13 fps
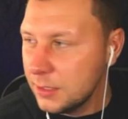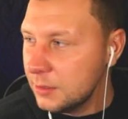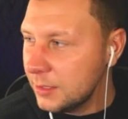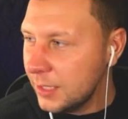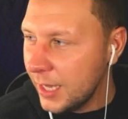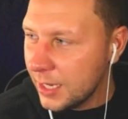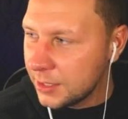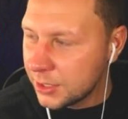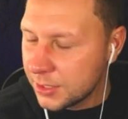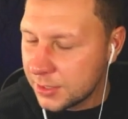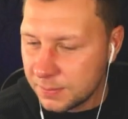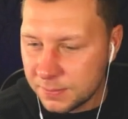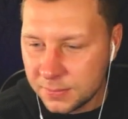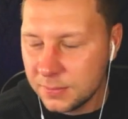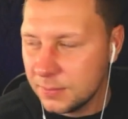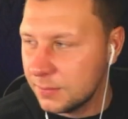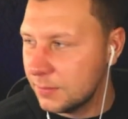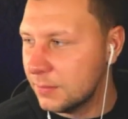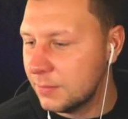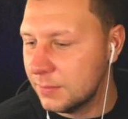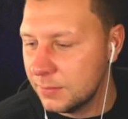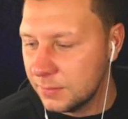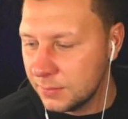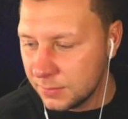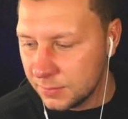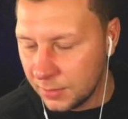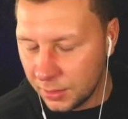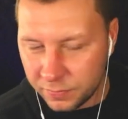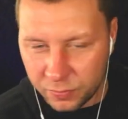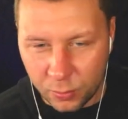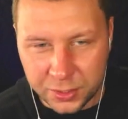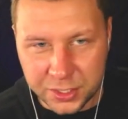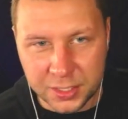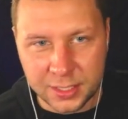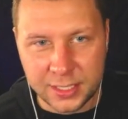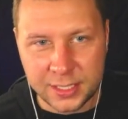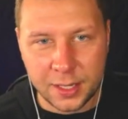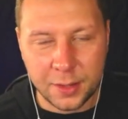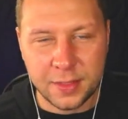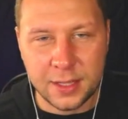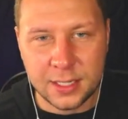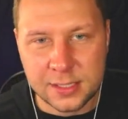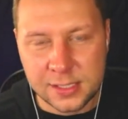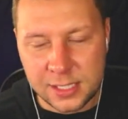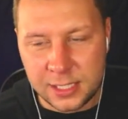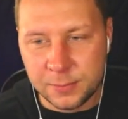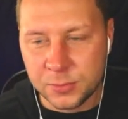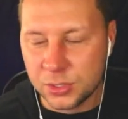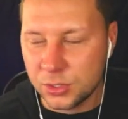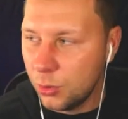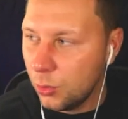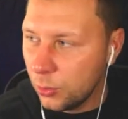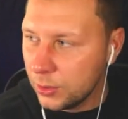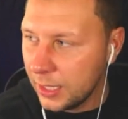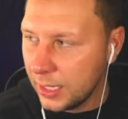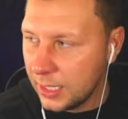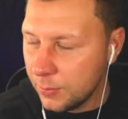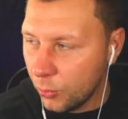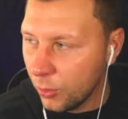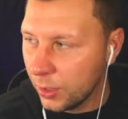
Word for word: yeah, just unfortunately nothing seems cool anymore